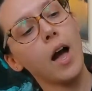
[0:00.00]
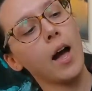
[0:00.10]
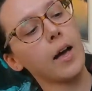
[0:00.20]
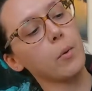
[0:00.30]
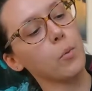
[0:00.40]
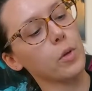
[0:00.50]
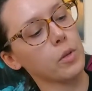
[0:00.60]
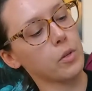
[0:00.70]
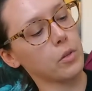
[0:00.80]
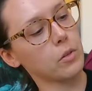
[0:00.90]
I
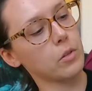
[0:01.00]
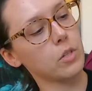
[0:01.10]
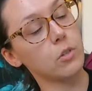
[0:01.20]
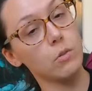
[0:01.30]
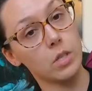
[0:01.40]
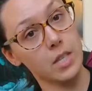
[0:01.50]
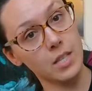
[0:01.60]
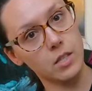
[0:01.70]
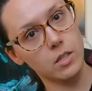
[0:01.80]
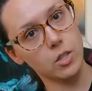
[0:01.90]
will use
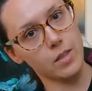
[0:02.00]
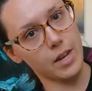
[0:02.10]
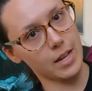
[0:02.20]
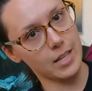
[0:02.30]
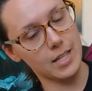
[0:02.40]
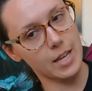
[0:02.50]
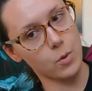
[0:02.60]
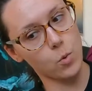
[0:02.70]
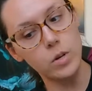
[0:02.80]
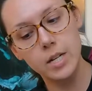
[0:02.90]
this so that I can stay
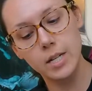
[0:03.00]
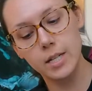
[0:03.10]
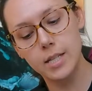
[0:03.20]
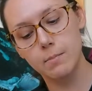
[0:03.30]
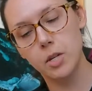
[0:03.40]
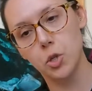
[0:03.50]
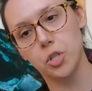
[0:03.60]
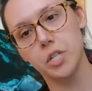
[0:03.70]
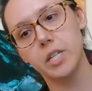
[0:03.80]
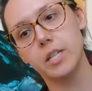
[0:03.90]
organized, make
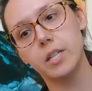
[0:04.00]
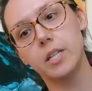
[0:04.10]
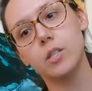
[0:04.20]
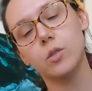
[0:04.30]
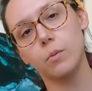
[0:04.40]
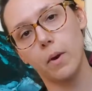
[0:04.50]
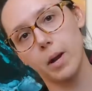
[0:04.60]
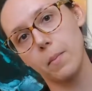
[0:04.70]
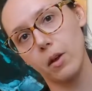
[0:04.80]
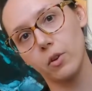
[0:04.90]
sure he eats the
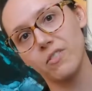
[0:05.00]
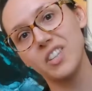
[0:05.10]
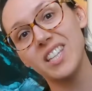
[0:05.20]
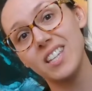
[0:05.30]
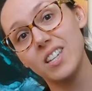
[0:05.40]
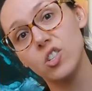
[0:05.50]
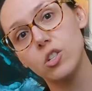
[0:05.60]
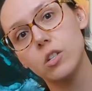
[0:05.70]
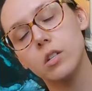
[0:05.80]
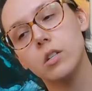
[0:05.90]
right amount of
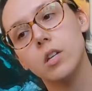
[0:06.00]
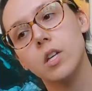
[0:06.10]
each.